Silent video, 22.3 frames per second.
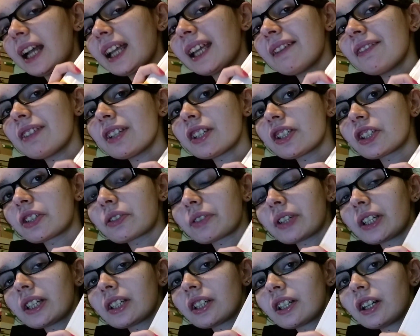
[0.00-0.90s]
gave this
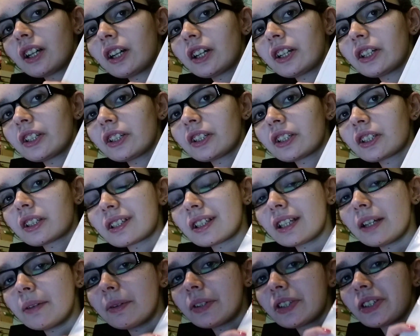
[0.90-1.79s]
three stars.
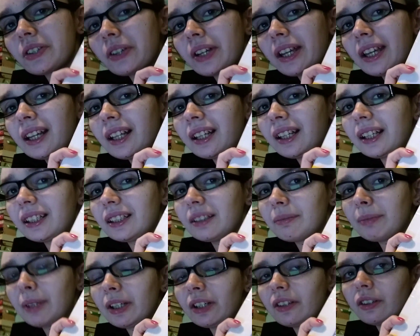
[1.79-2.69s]
It was okay, I liked
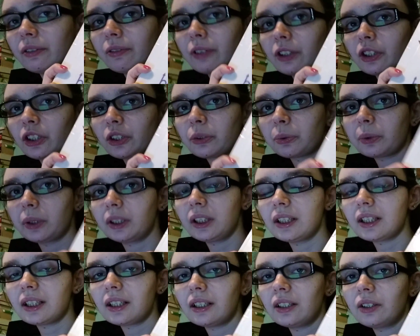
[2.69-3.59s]
it better than the first one.
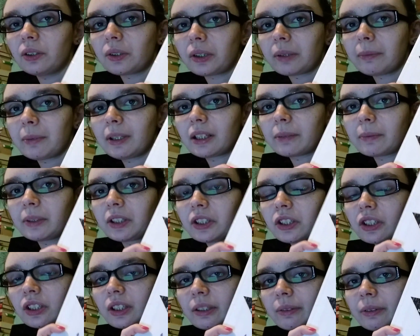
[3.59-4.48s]
It didn't annoy me as
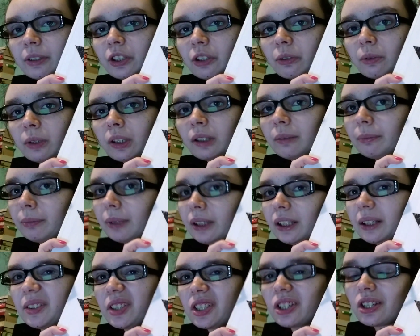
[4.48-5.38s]
much as the first one,
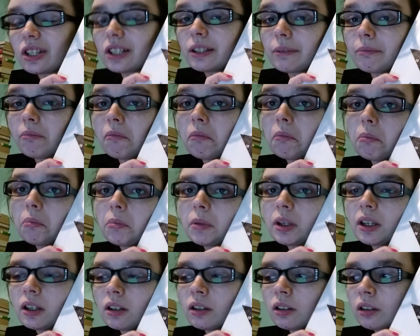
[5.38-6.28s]
but it was just
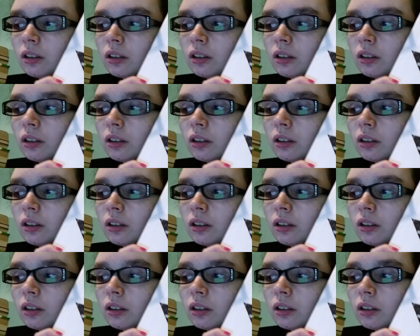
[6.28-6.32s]
meh.